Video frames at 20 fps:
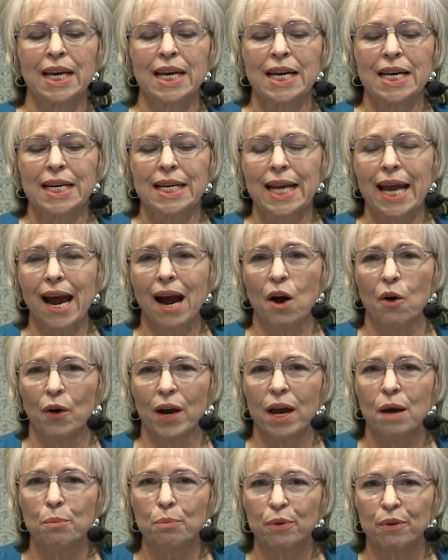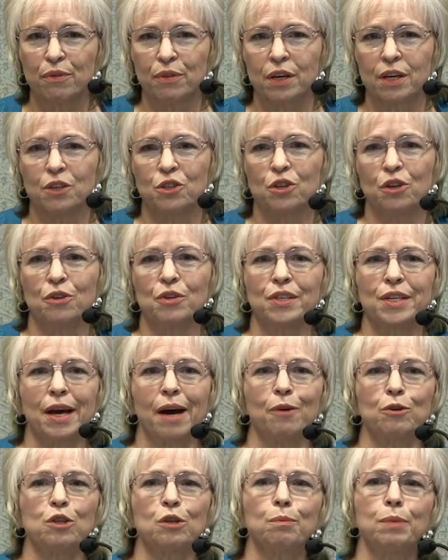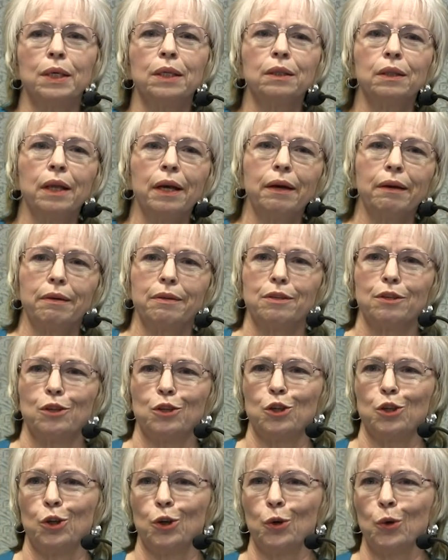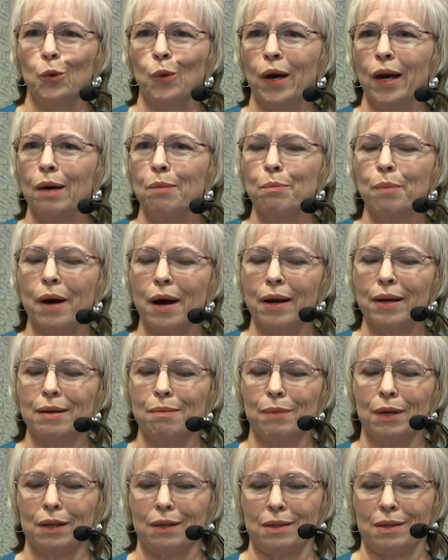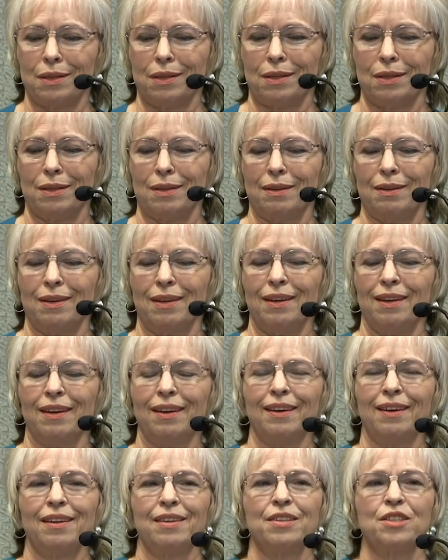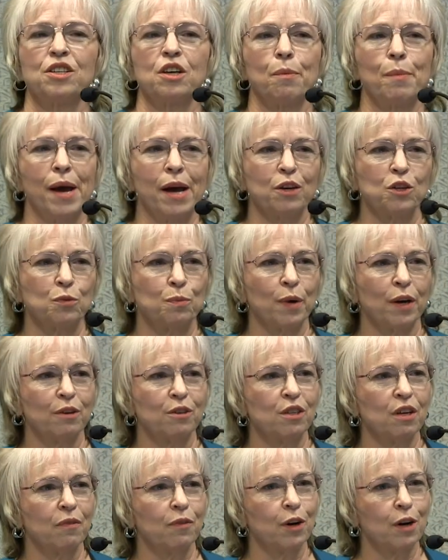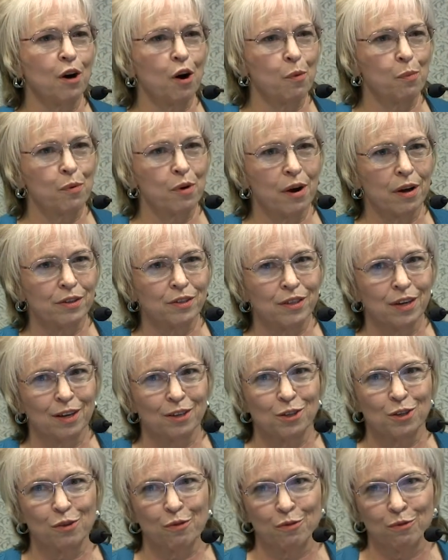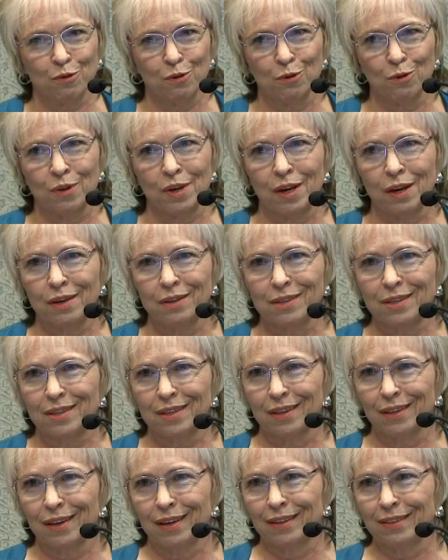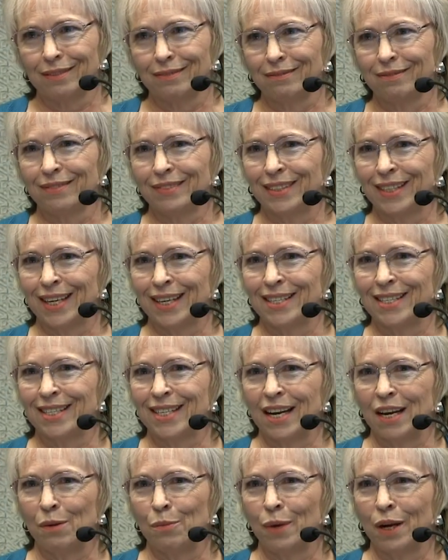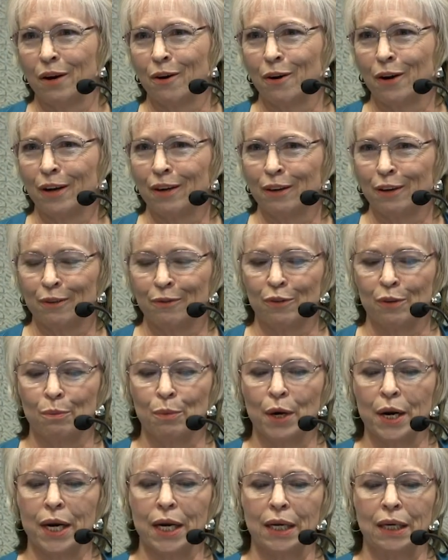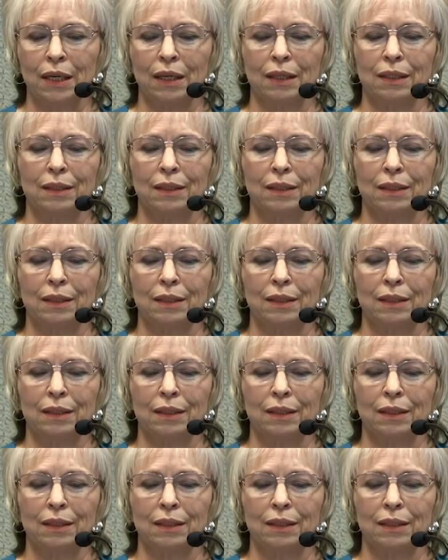Now, empathy turns out to be linked to embodiment. Some aspects of it are processed through the insula, that same area of the brain.